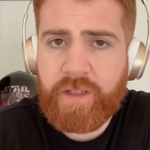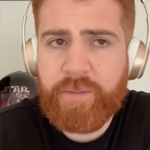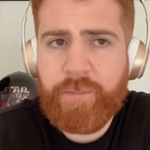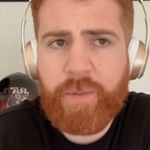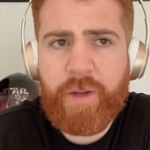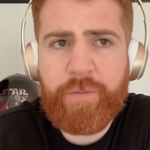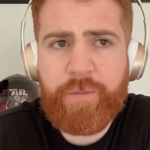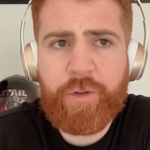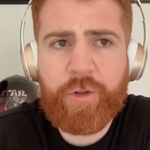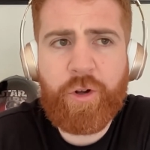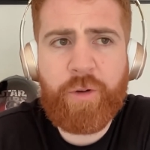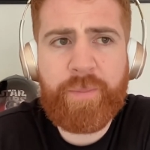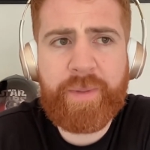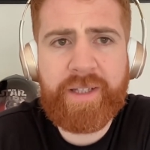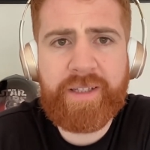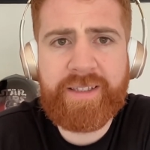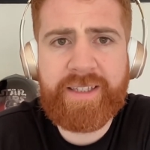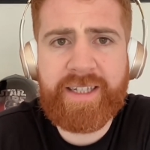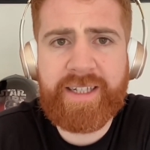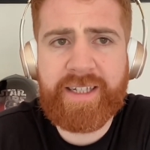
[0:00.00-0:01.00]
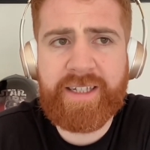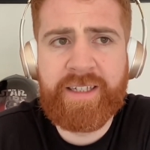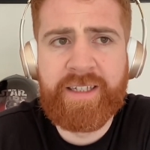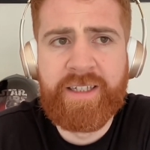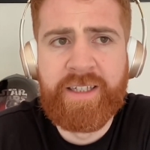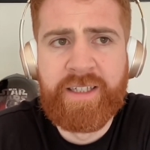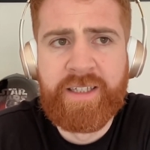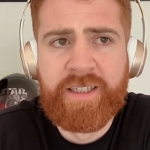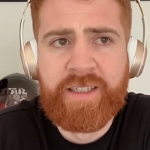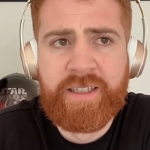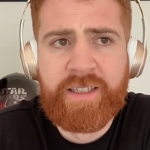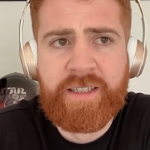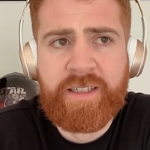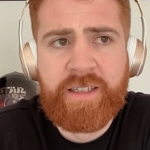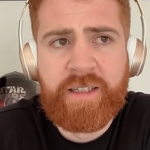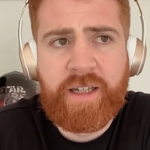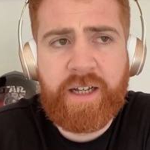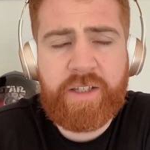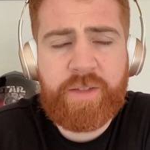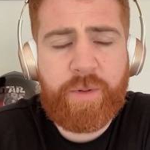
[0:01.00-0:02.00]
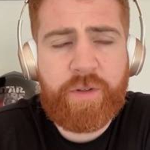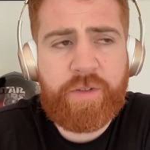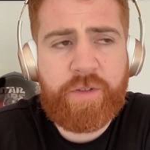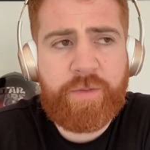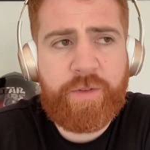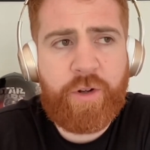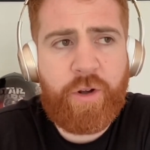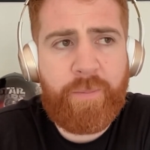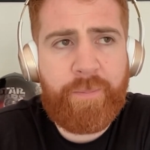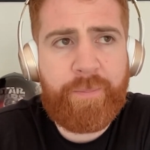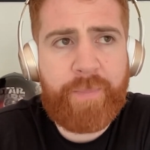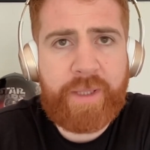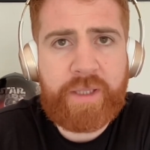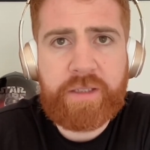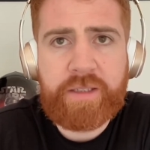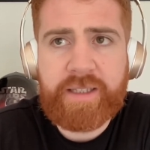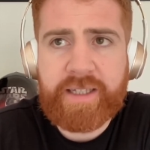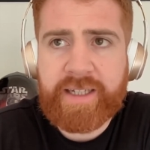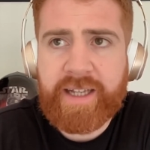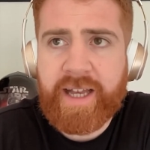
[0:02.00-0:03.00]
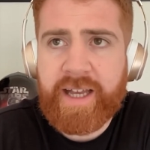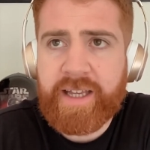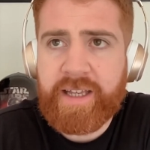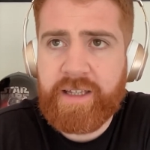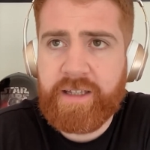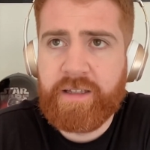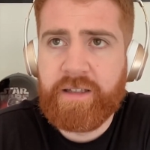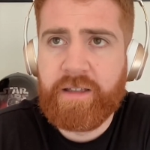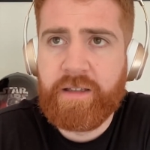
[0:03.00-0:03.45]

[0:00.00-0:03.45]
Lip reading: But if you're not building, I suppose if you're not building a